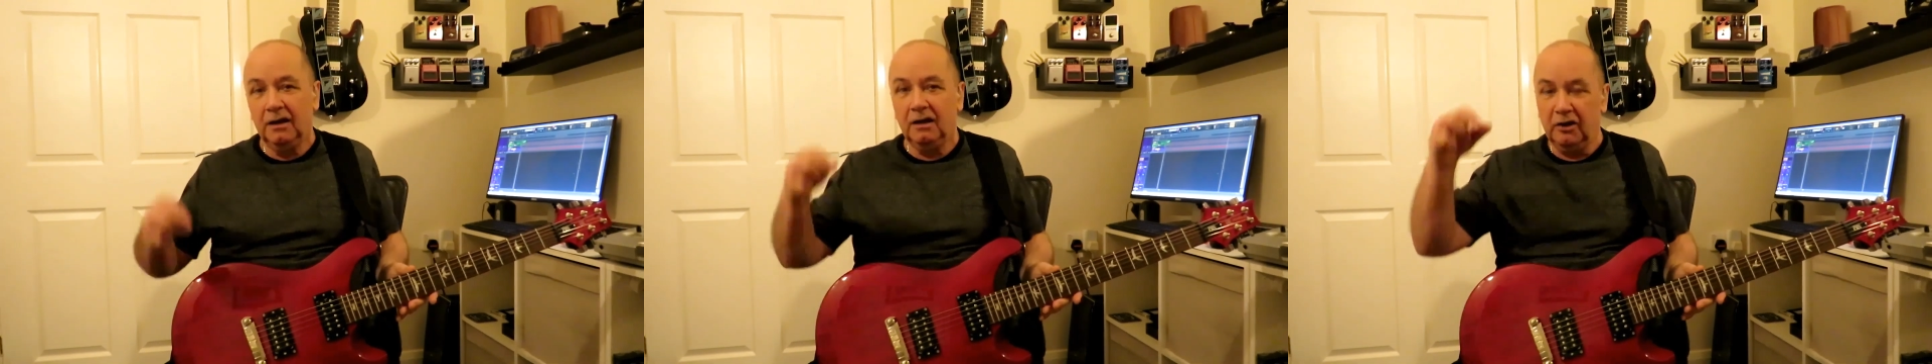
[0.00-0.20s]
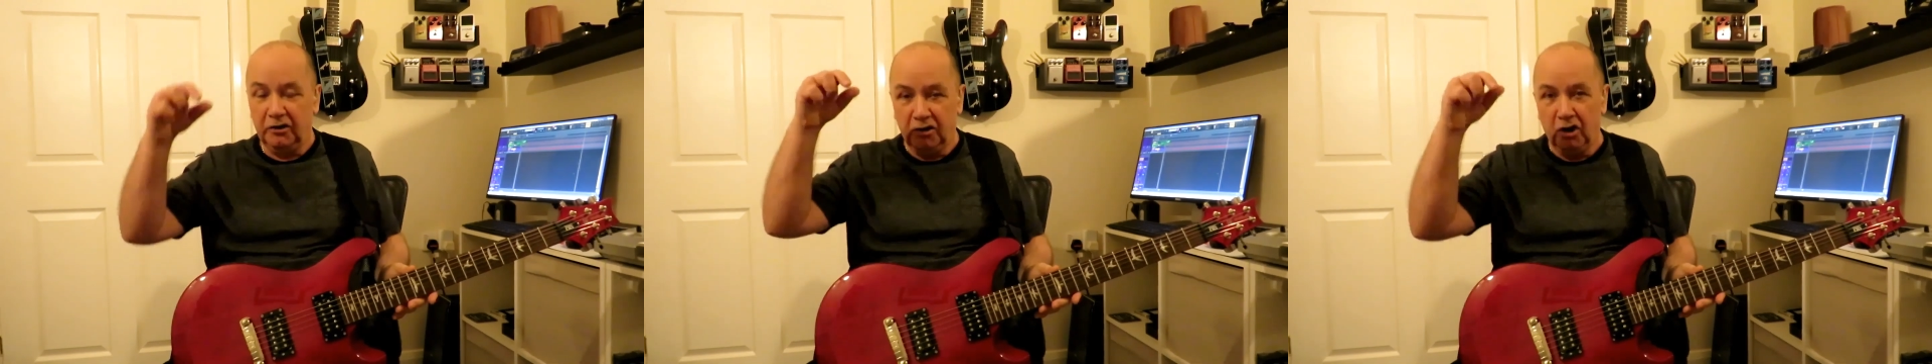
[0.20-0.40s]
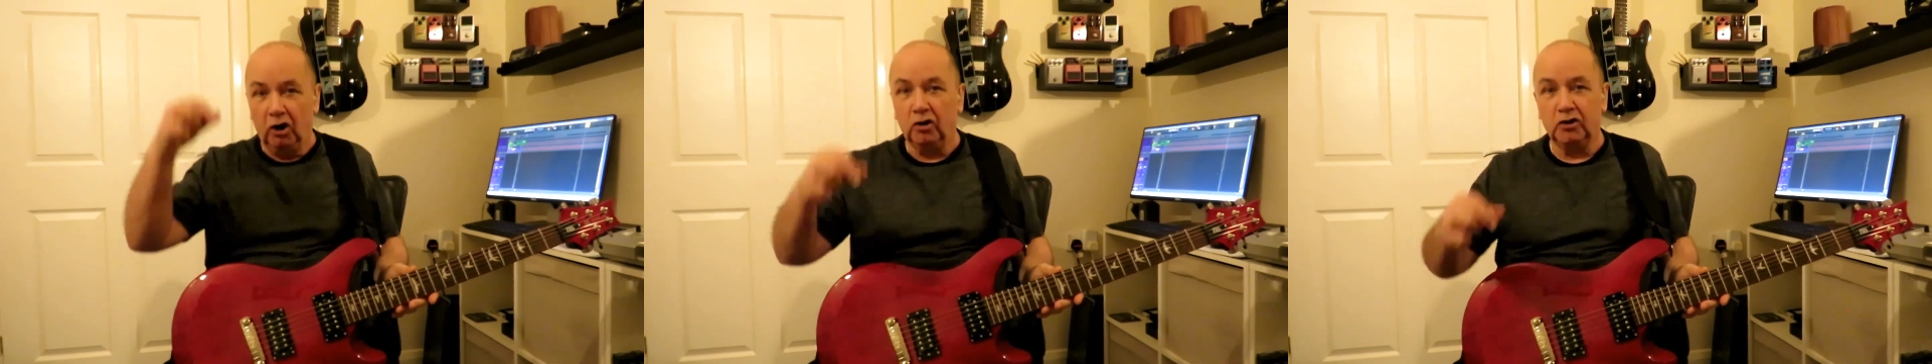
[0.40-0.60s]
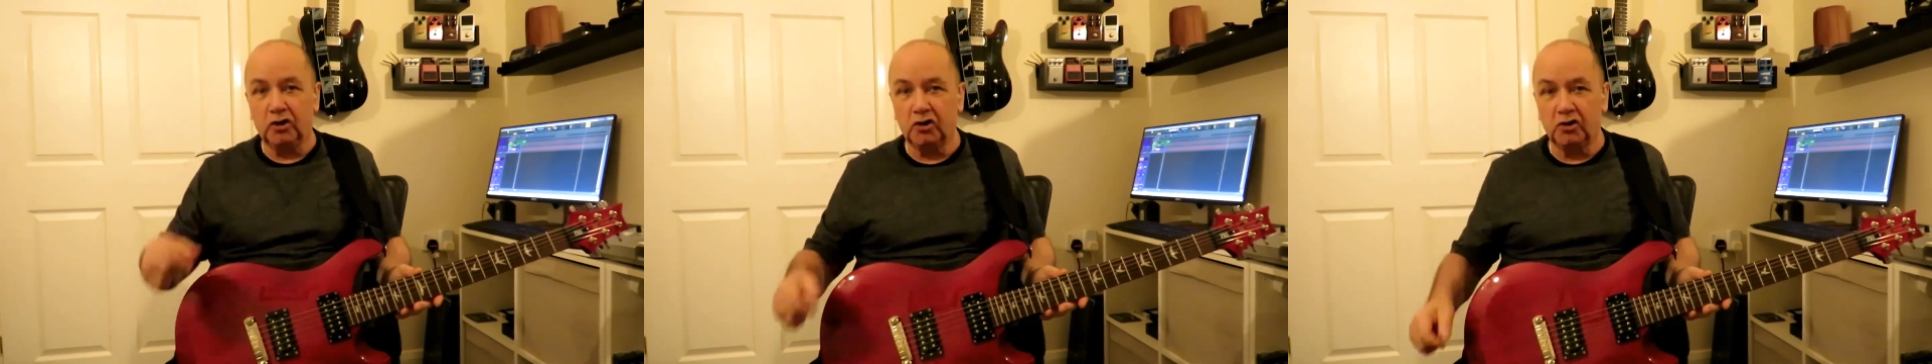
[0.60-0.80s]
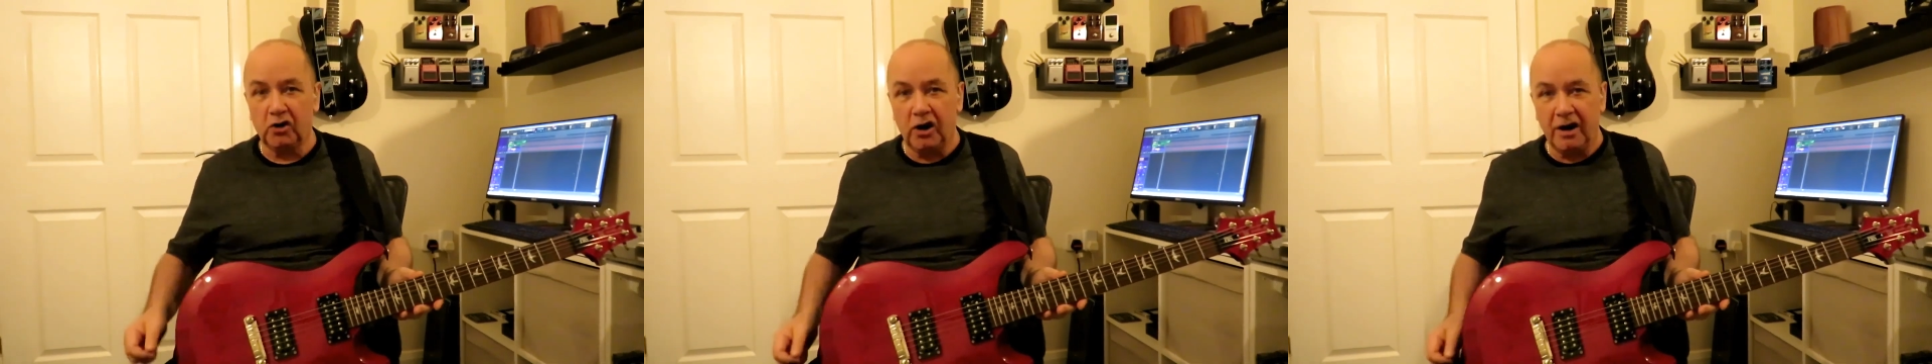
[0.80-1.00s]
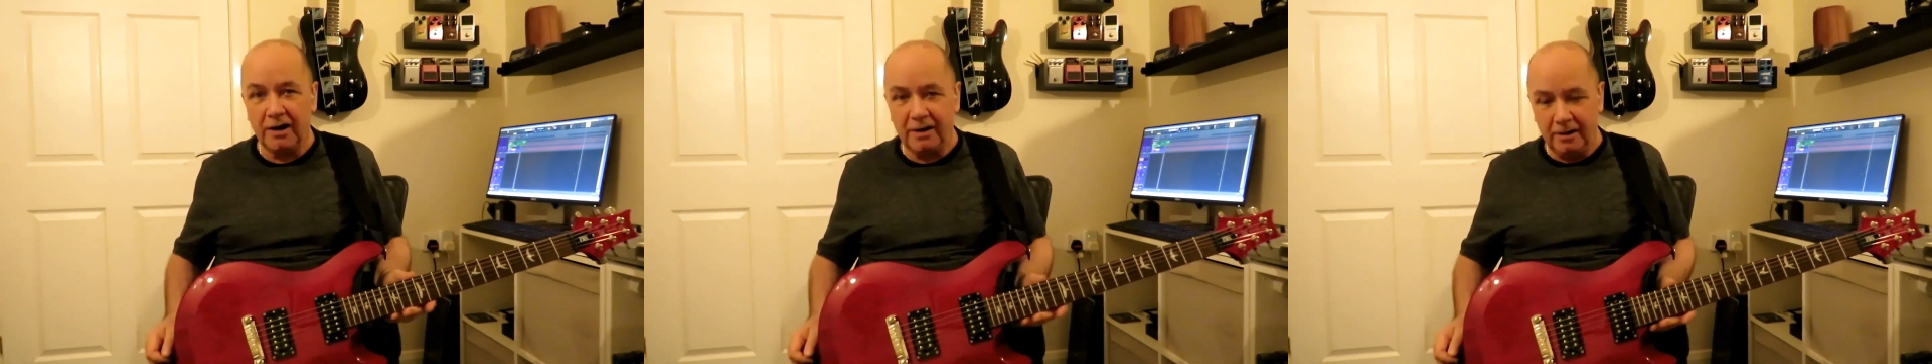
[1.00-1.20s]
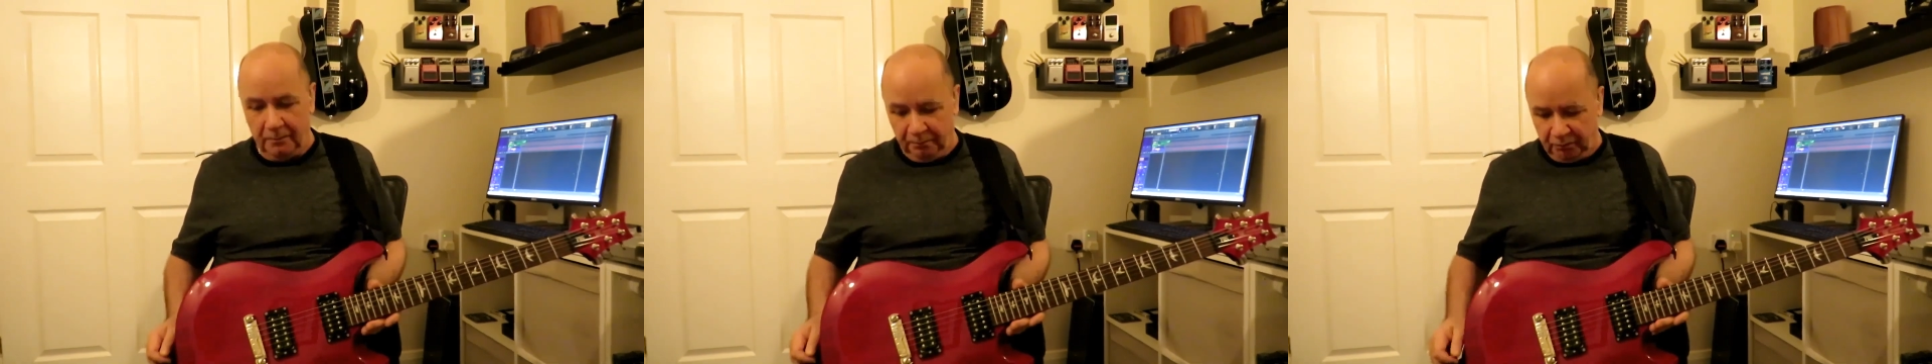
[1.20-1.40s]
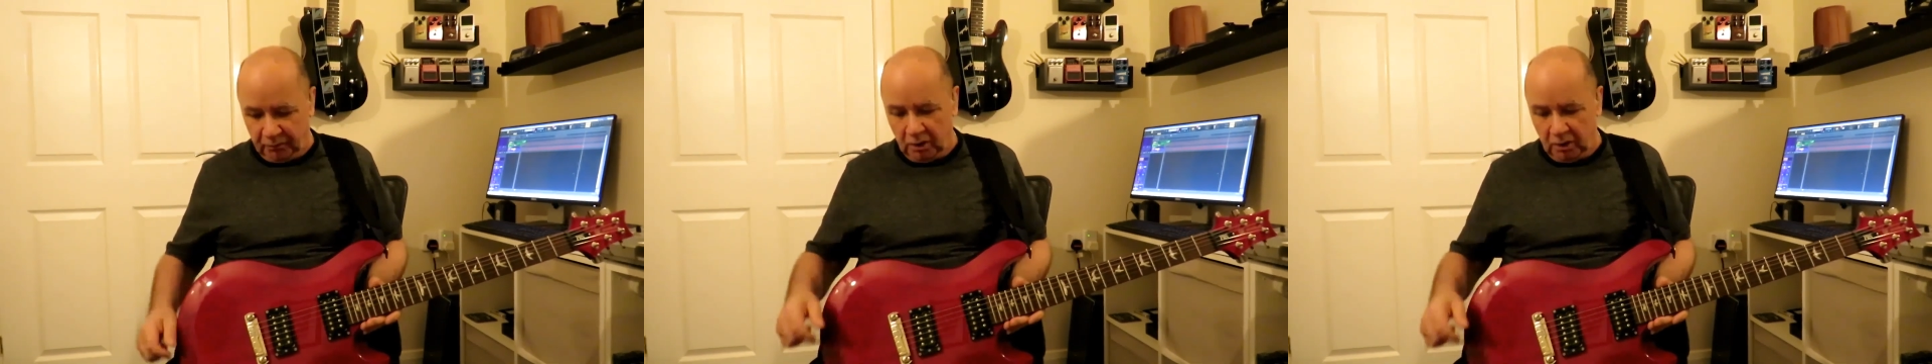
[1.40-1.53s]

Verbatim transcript: and not straight,